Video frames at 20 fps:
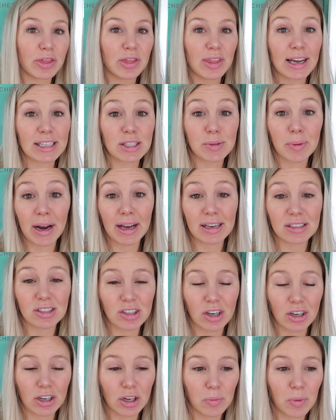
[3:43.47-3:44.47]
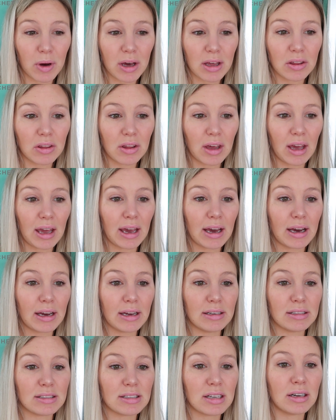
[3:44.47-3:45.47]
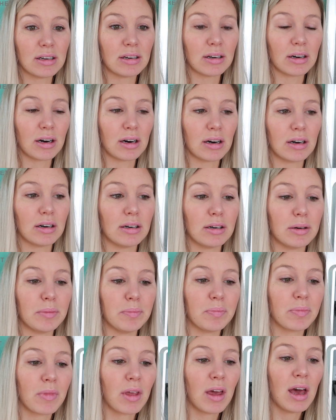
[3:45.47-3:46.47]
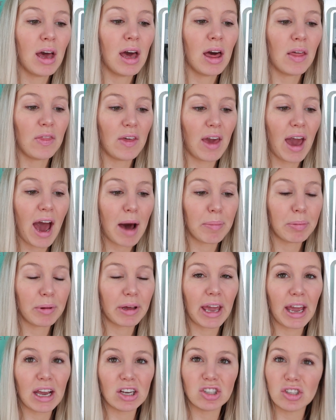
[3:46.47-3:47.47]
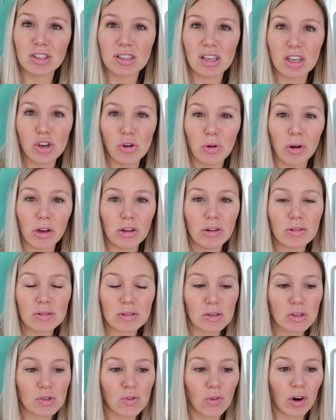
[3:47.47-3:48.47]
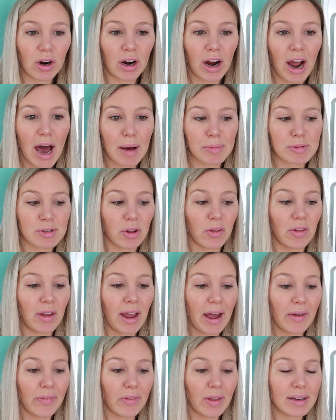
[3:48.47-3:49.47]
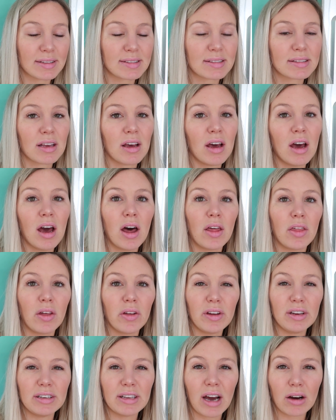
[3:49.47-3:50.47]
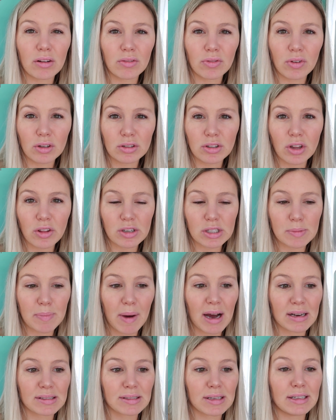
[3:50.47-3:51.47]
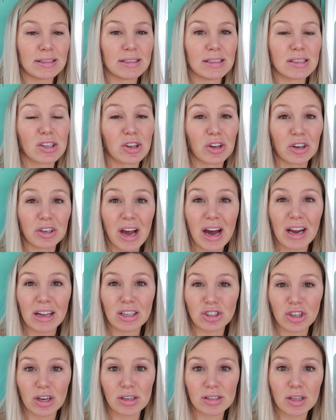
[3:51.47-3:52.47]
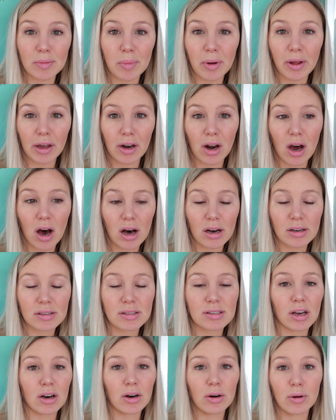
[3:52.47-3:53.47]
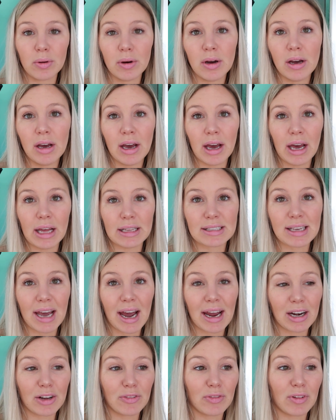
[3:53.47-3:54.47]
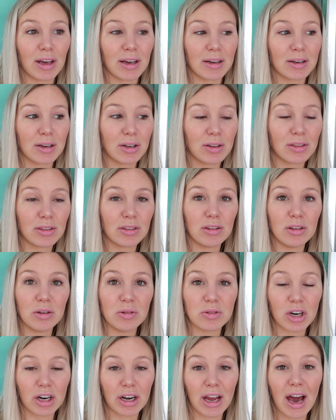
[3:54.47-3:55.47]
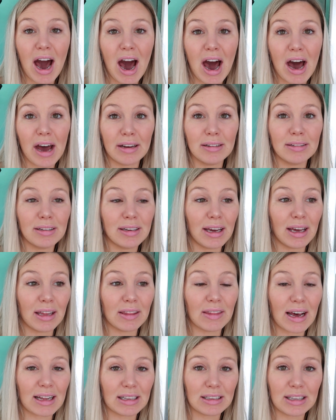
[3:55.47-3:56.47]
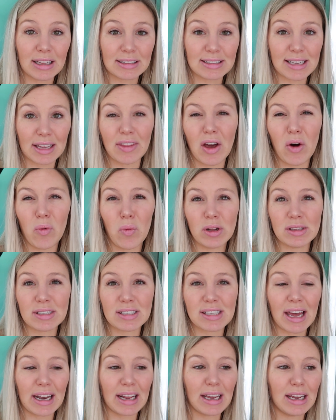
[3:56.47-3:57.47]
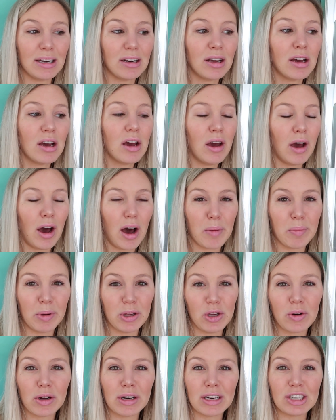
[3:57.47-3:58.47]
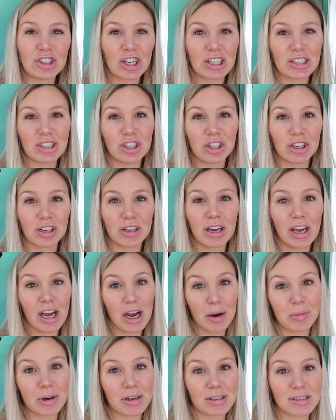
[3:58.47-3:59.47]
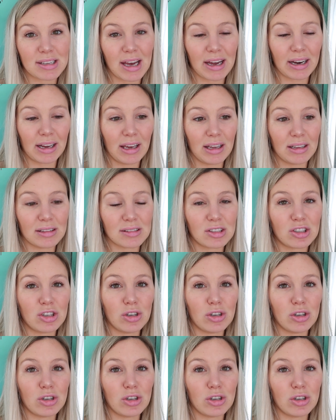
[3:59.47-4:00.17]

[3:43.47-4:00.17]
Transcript: That's what I started with, and the applications that you can use those for are absolutely endless. The only downfall to those box lights is they're not adjustable at all, so it's kind of like you turn it on and that it's at that one setting, but you can adjust your camera settings